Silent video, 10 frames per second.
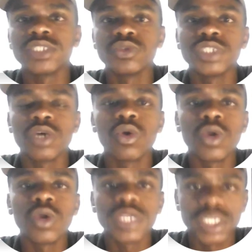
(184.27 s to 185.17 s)
which are
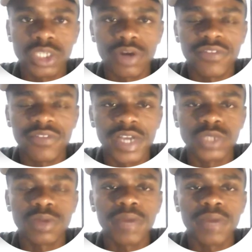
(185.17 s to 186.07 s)
called the xerophytes,
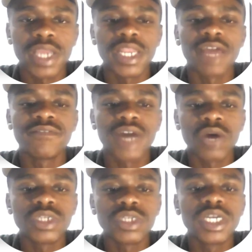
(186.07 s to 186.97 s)
whereby they are
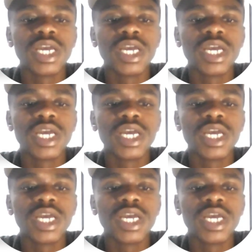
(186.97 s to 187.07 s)
found